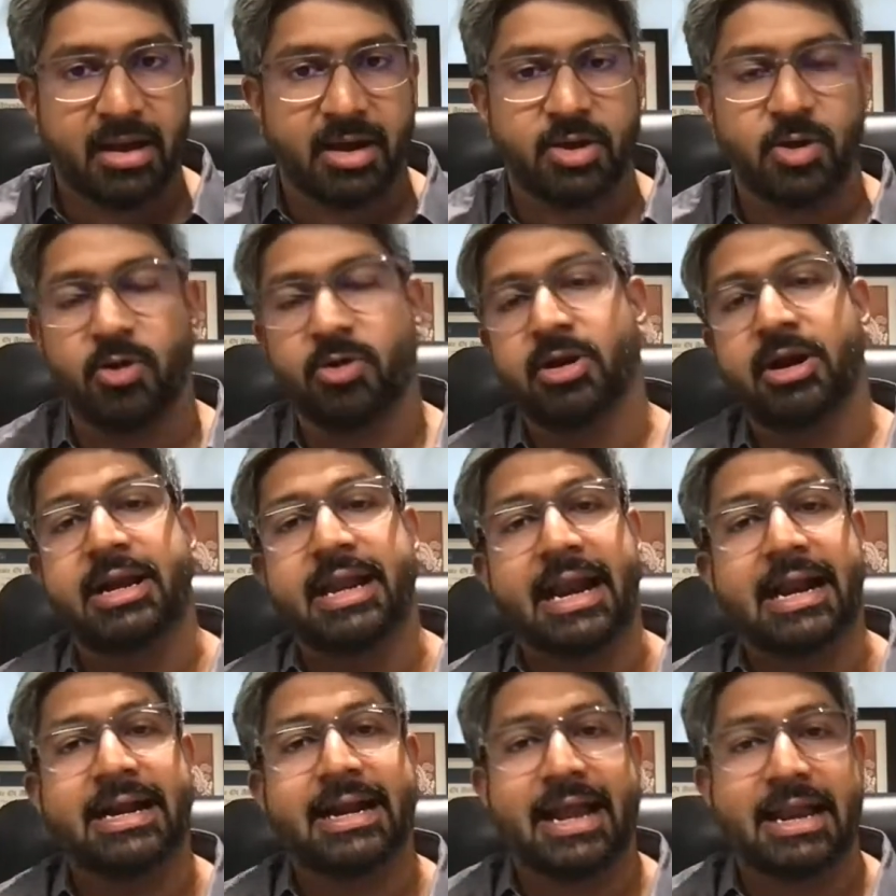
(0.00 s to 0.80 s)
You're going to
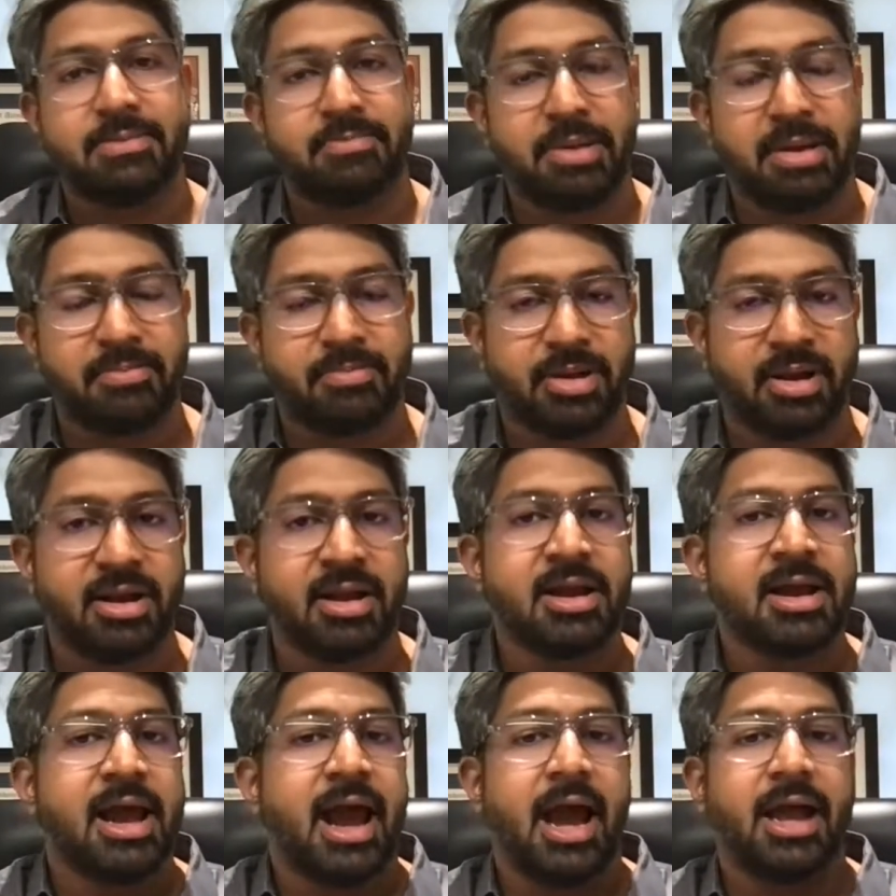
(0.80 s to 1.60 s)
tell 10 people,
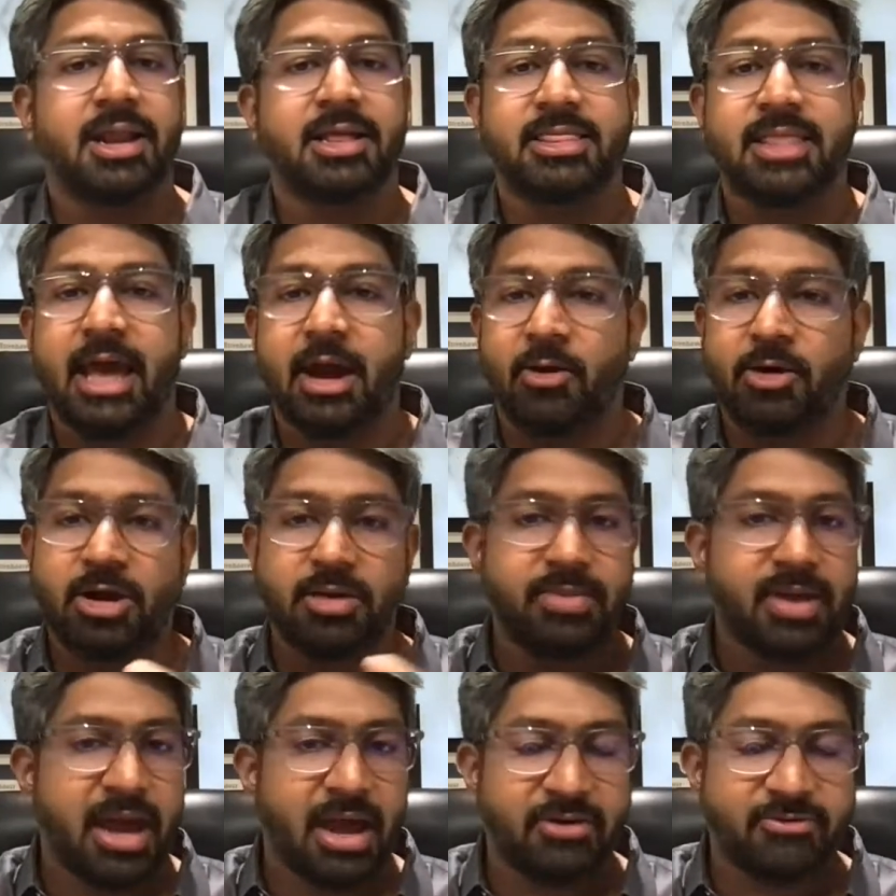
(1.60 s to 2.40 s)
and then they're going to
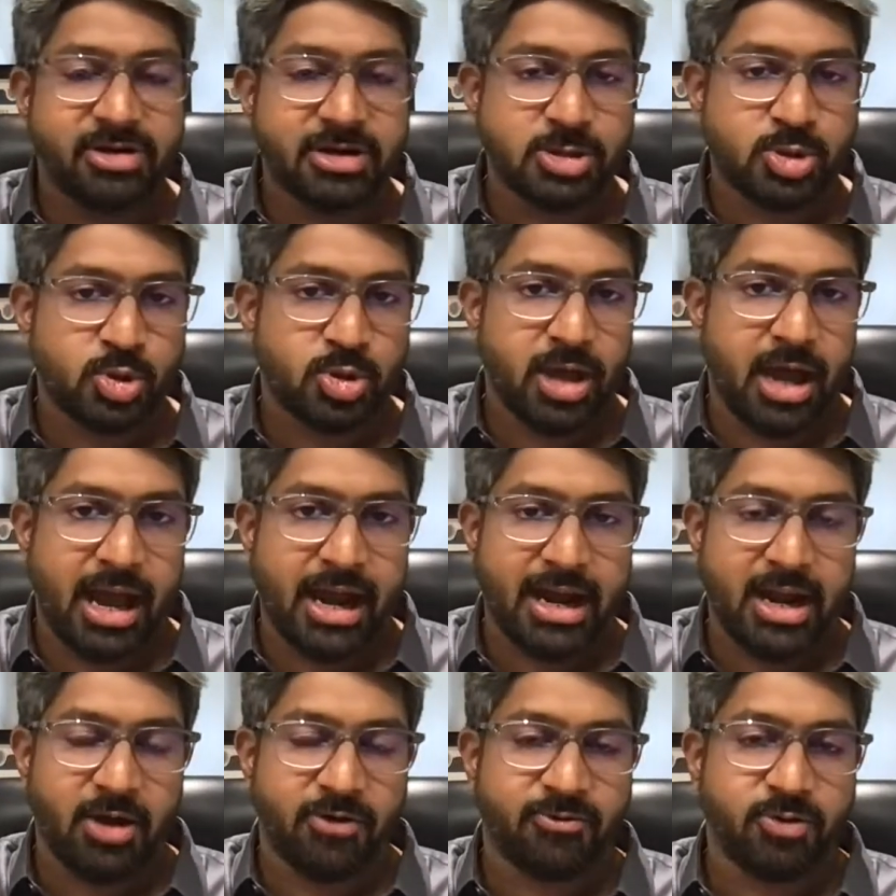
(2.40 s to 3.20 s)
be averse to the
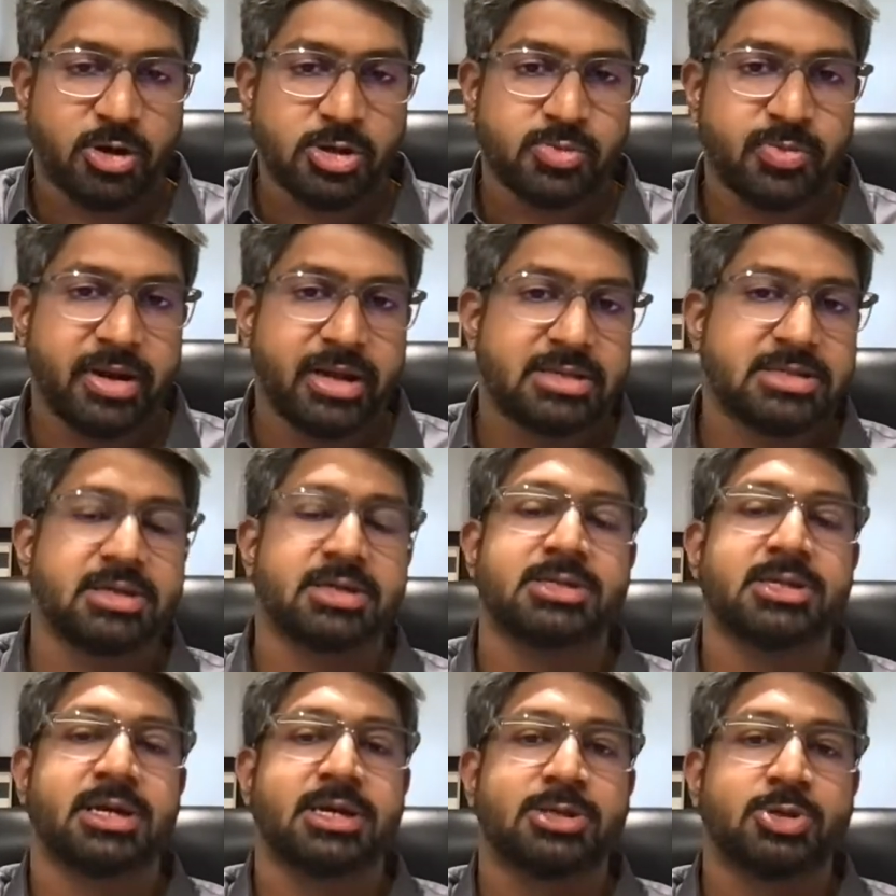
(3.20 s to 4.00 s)
idea of cosmetic
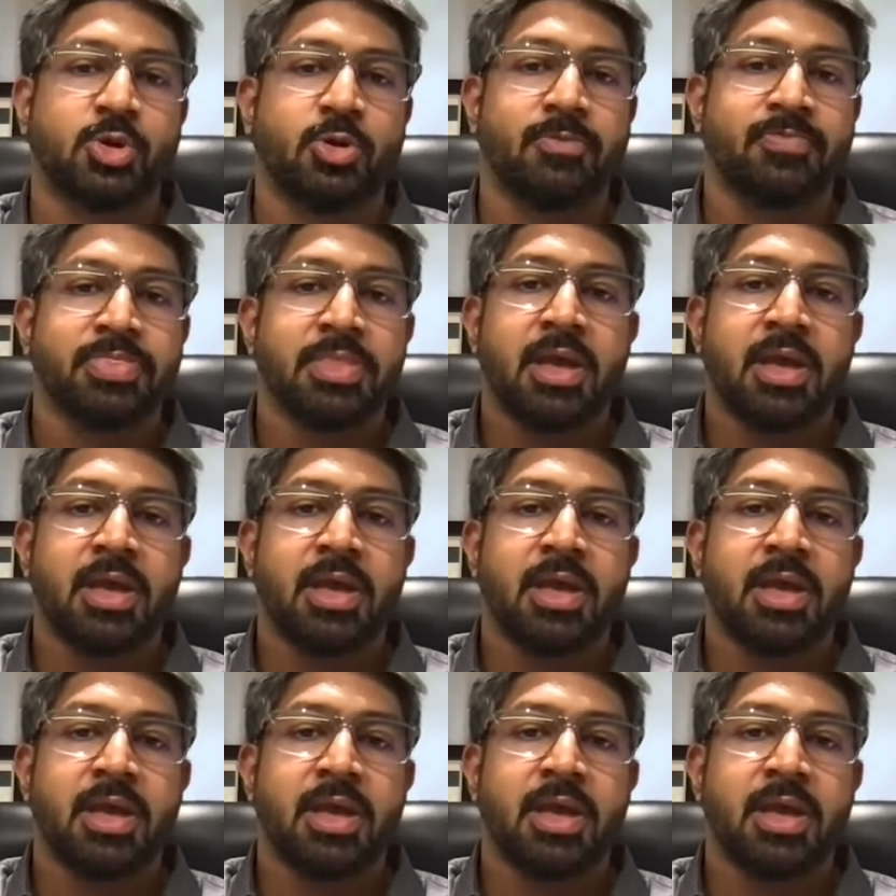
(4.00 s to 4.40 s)
surgery. So